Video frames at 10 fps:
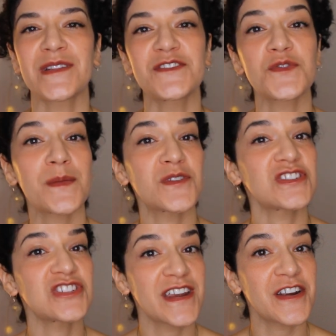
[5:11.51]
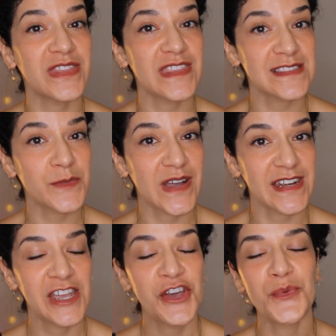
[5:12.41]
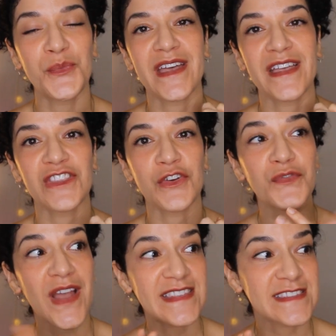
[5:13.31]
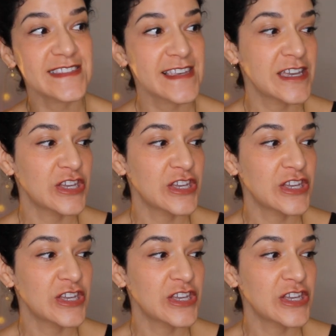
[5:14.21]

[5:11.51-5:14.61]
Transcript: Please remember to share this one with your friends,